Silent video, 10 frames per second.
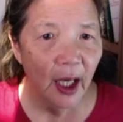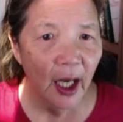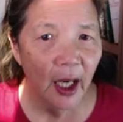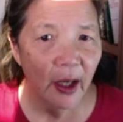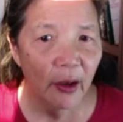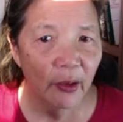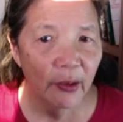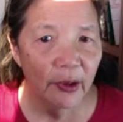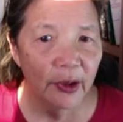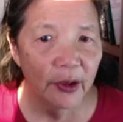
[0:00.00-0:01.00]

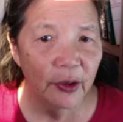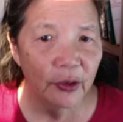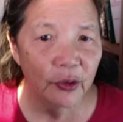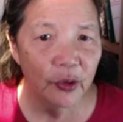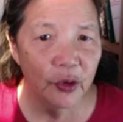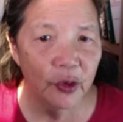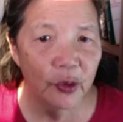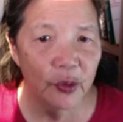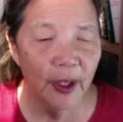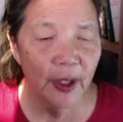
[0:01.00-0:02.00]
How to
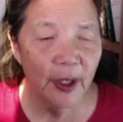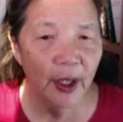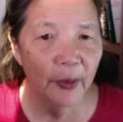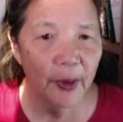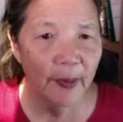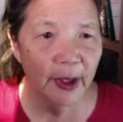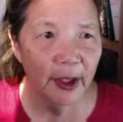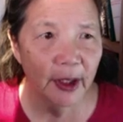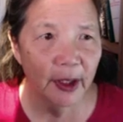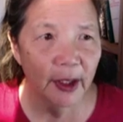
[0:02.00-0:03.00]
use a
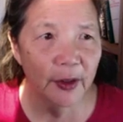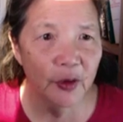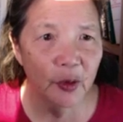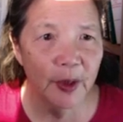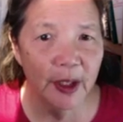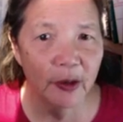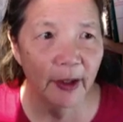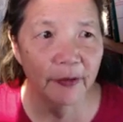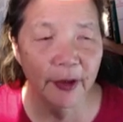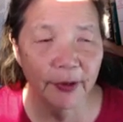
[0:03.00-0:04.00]
remedy, assuming you
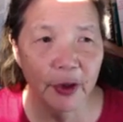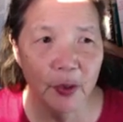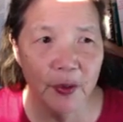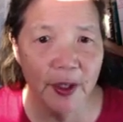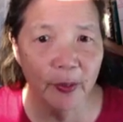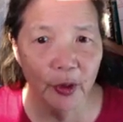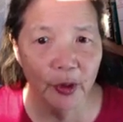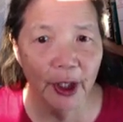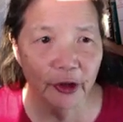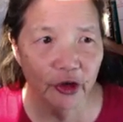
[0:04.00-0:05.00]
have never used them or you're
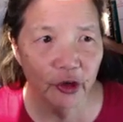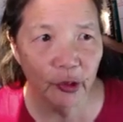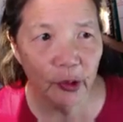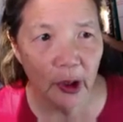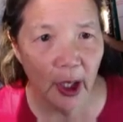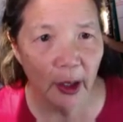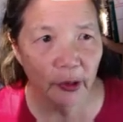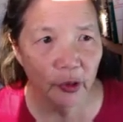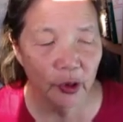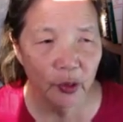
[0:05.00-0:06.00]
not sure how
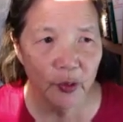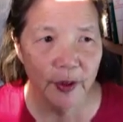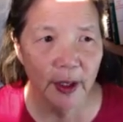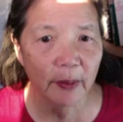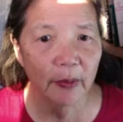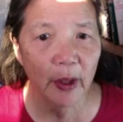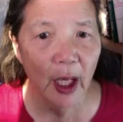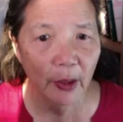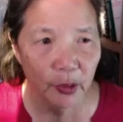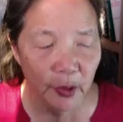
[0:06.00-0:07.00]
to use them,
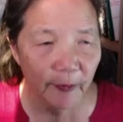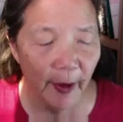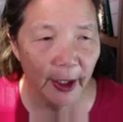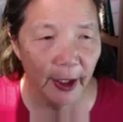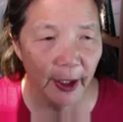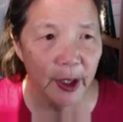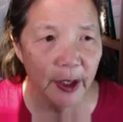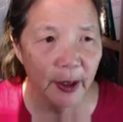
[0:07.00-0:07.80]
how to evaluate